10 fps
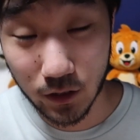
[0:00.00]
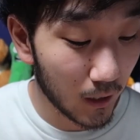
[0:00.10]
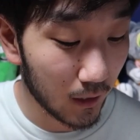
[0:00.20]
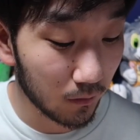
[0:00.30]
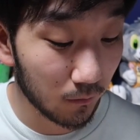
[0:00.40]

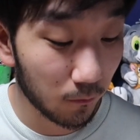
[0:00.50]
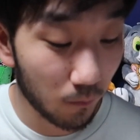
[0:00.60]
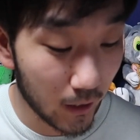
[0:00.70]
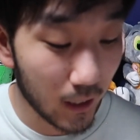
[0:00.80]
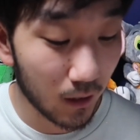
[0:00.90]
But for
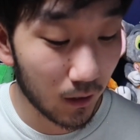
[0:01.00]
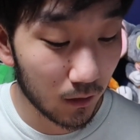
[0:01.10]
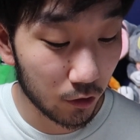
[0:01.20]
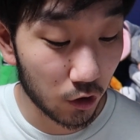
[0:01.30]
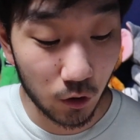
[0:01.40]
me,
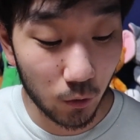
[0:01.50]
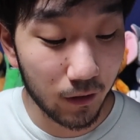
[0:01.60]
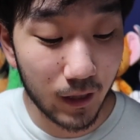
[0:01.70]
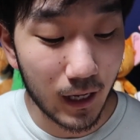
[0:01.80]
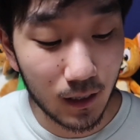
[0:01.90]
just
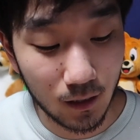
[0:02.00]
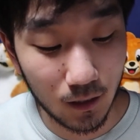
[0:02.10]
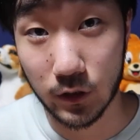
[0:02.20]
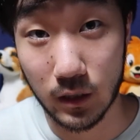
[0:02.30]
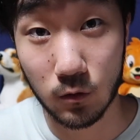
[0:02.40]
doing that, I
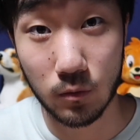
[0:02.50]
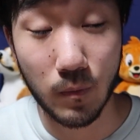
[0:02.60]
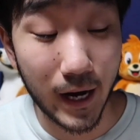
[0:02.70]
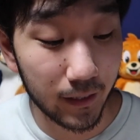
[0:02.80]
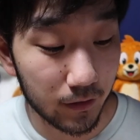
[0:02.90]
was able to
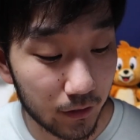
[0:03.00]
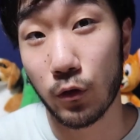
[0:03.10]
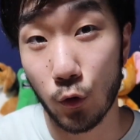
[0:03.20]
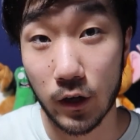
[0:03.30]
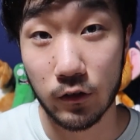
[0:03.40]
minus
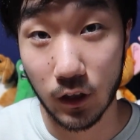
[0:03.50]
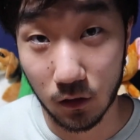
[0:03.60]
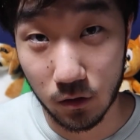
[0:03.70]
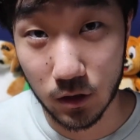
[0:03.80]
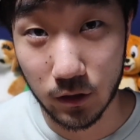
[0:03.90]
$300.